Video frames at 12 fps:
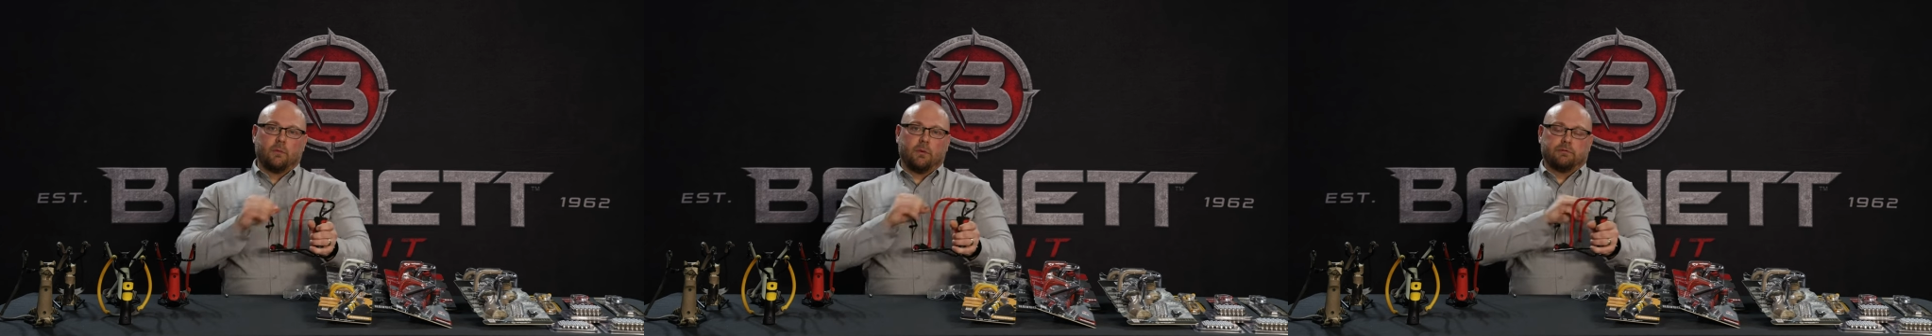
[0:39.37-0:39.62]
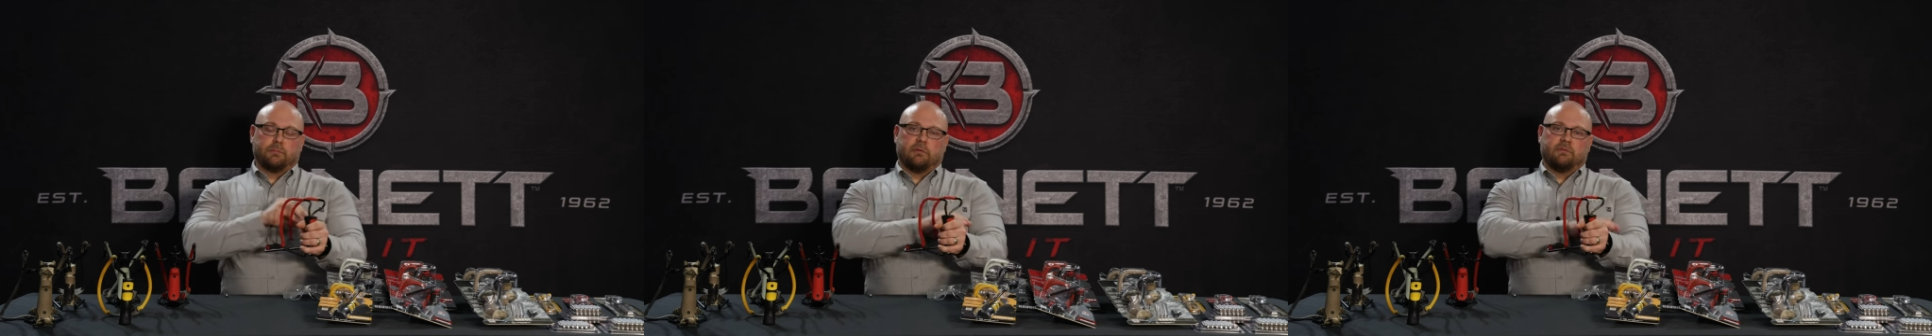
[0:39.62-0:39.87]

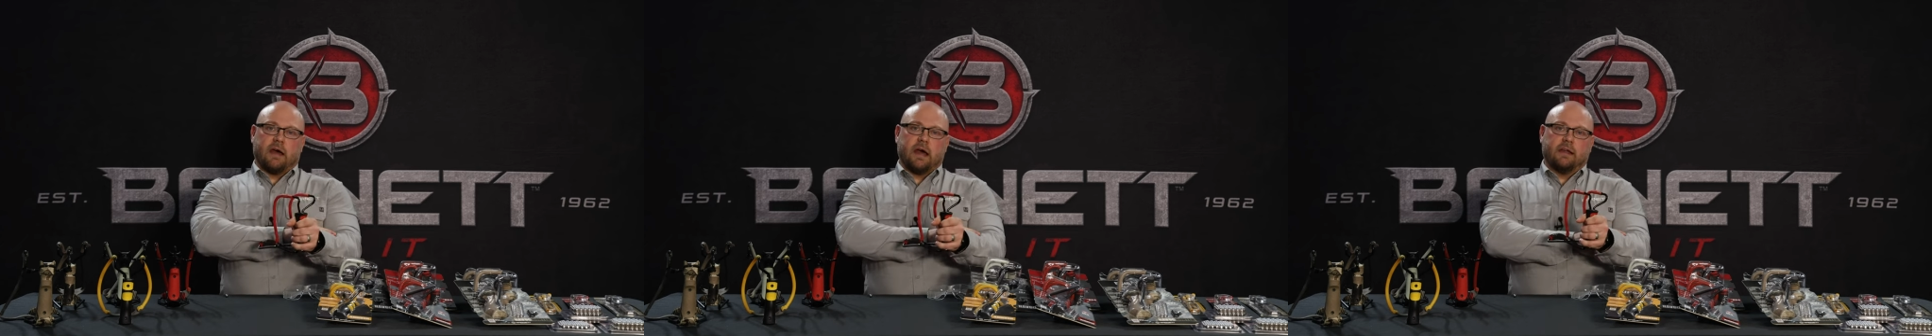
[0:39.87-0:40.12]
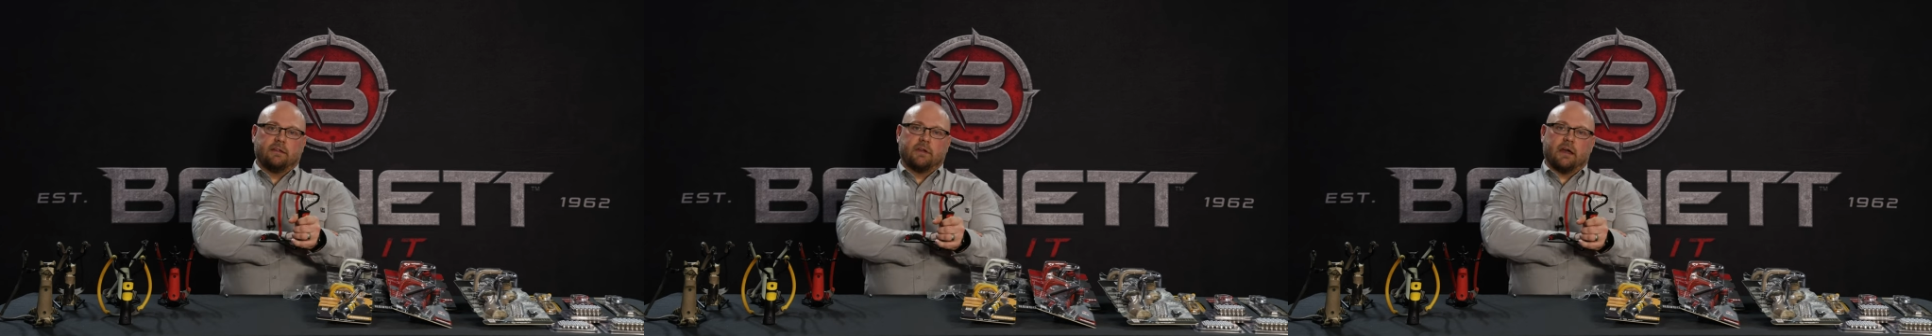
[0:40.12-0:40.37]
which
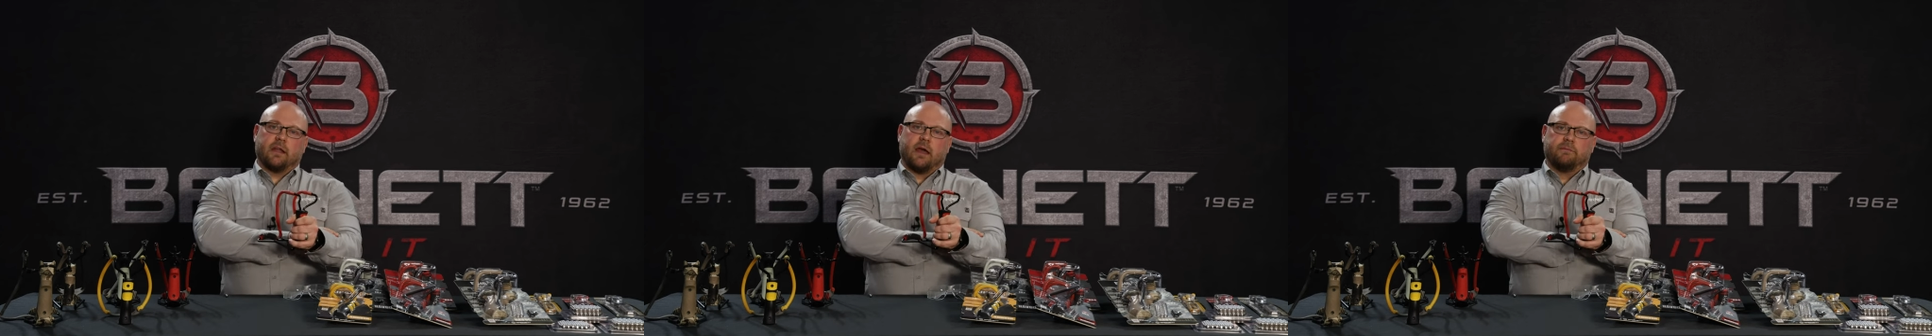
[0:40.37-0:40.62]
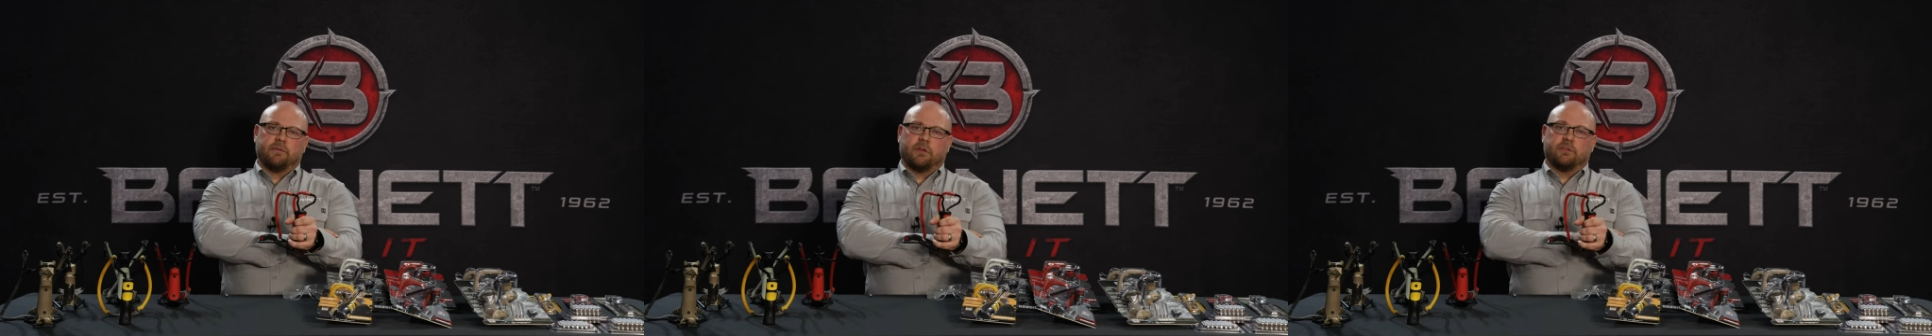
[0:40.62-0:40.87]
provides
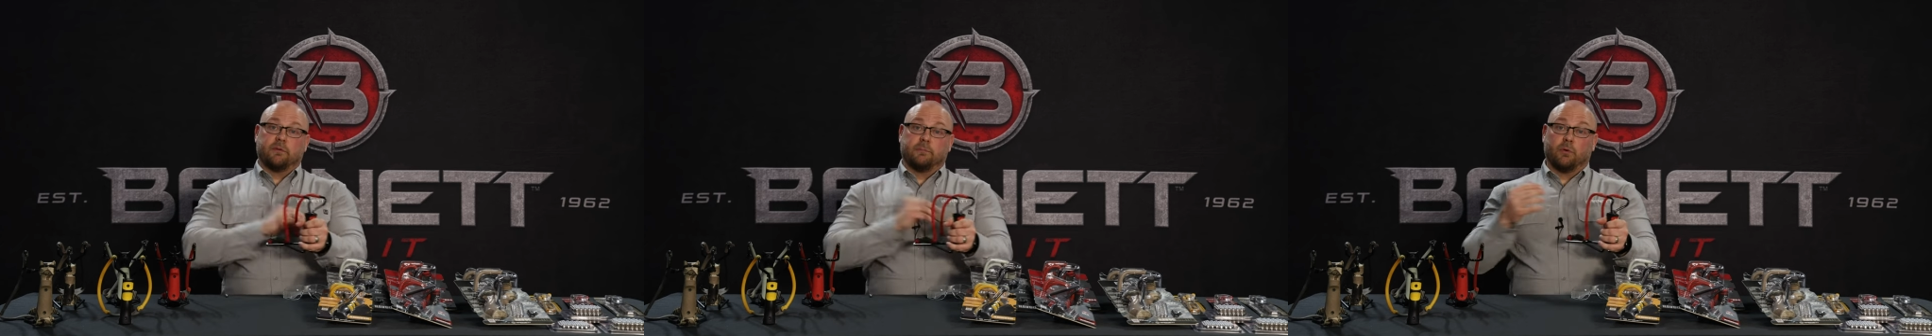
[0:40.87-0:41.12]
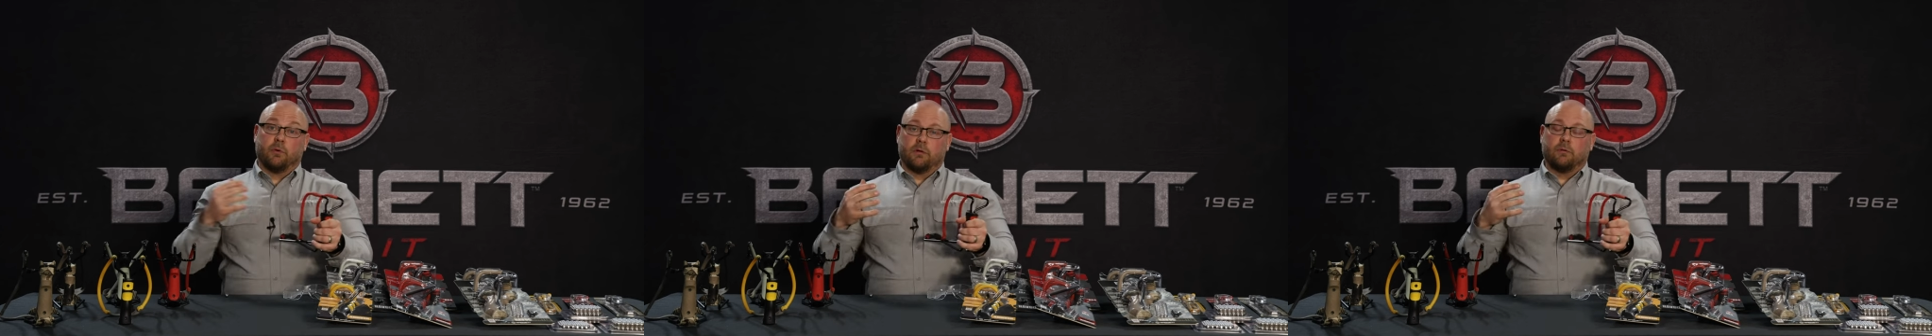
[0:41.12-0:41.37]
comfort and
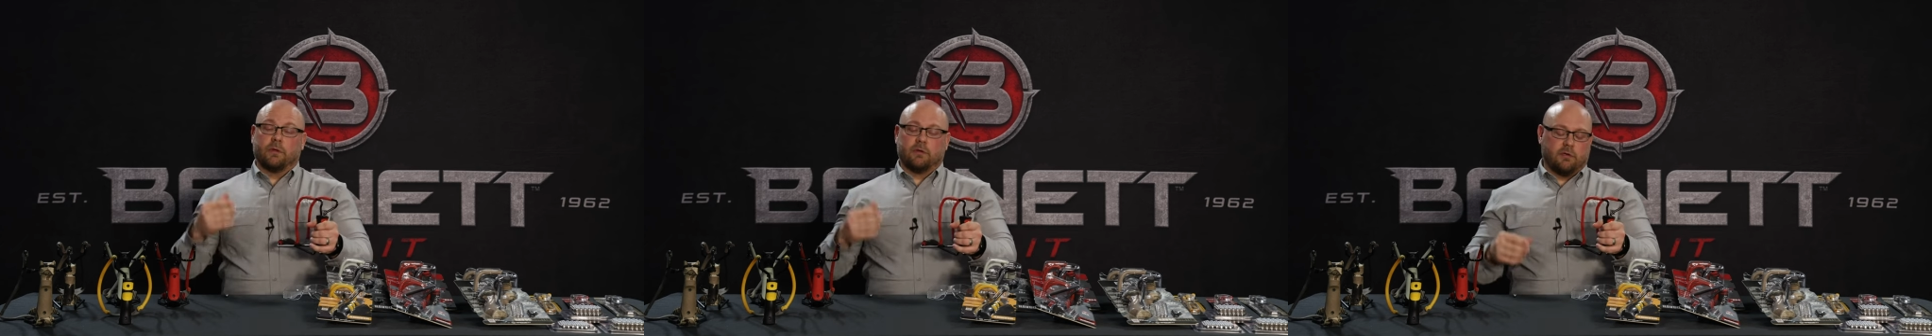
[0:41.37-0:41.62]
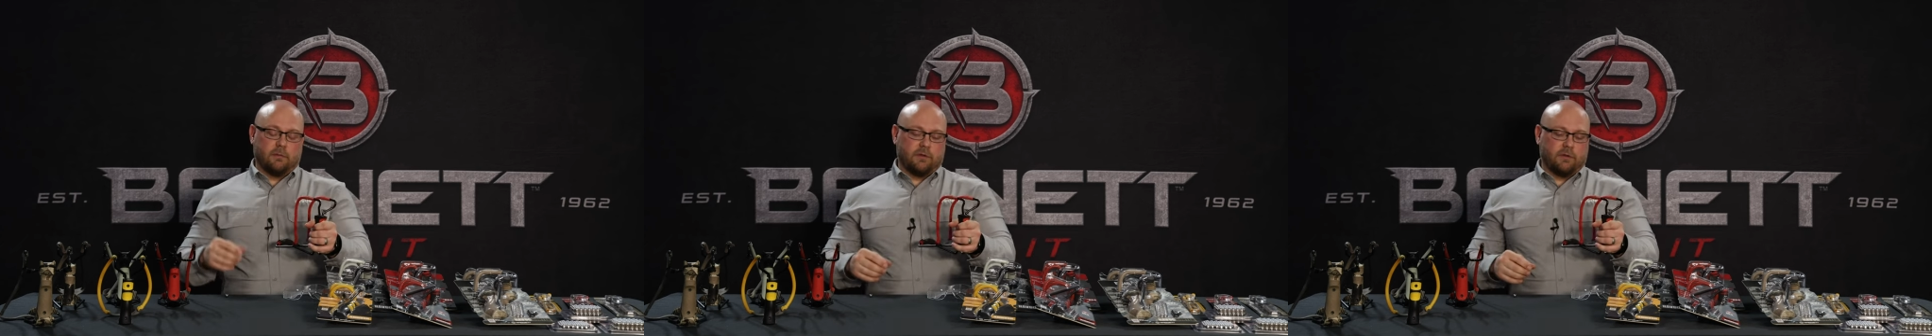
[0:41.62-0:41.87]
support when
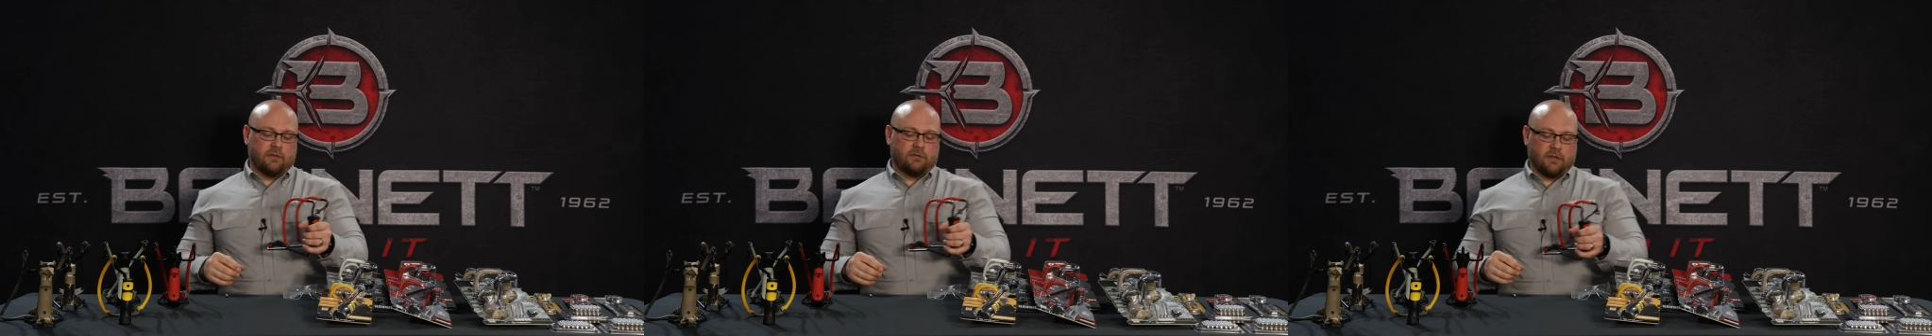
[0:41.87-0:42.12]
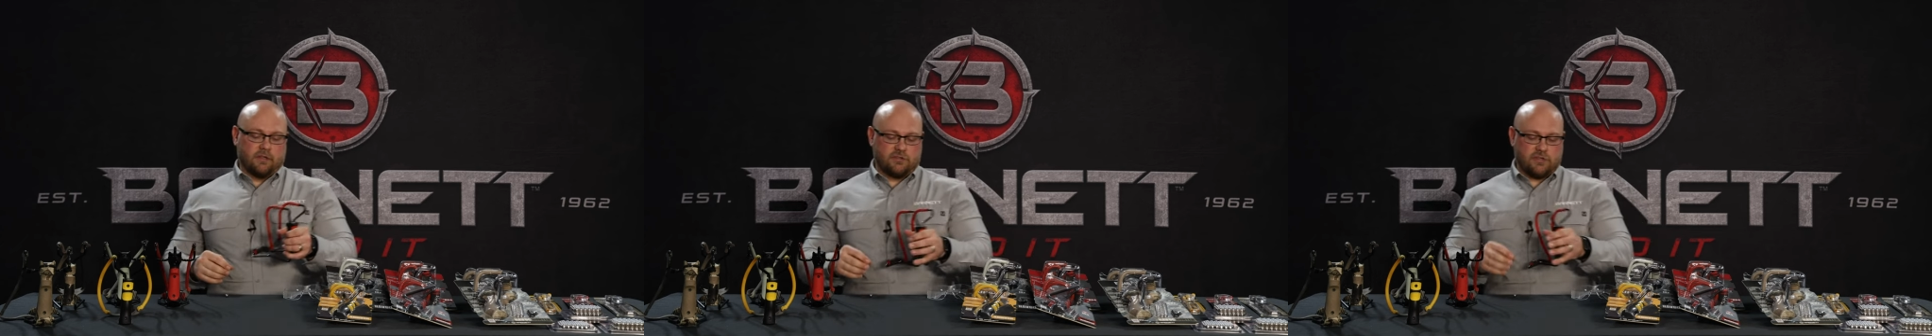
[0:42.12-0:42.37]
gripping the
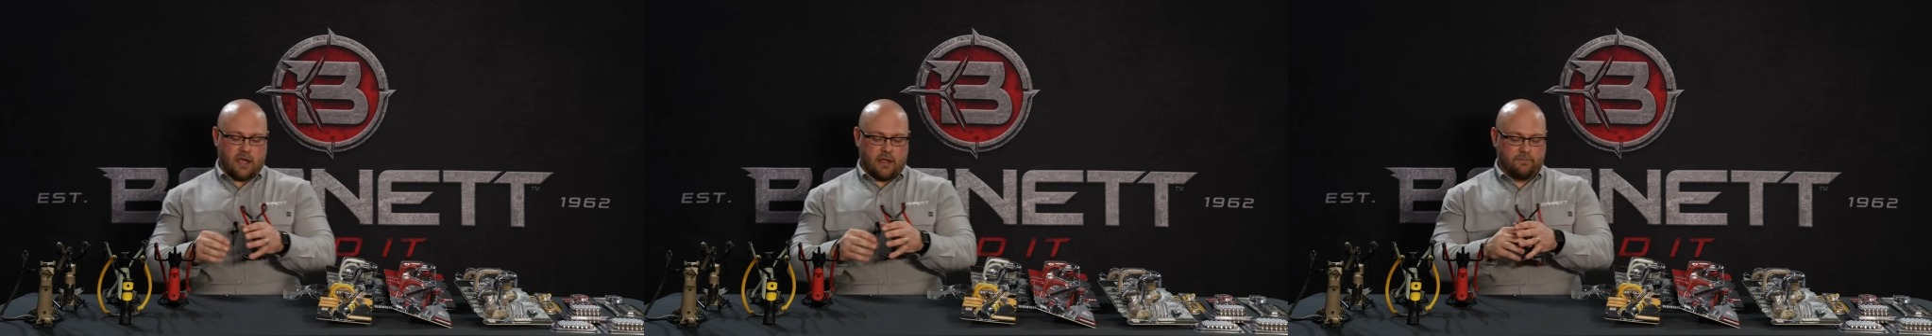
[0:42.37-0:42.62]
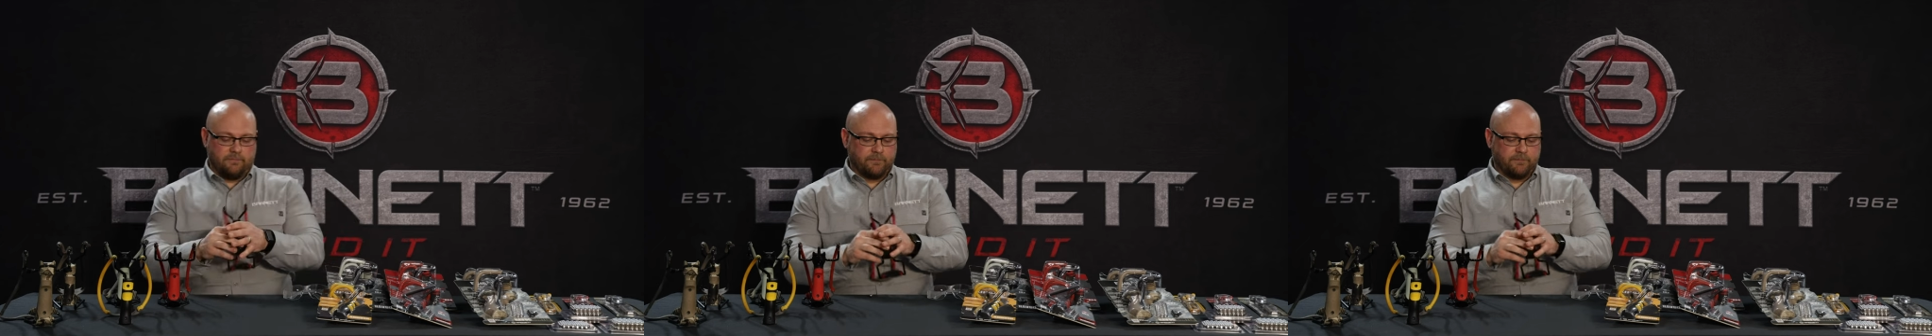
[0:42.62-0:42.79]
slingshot.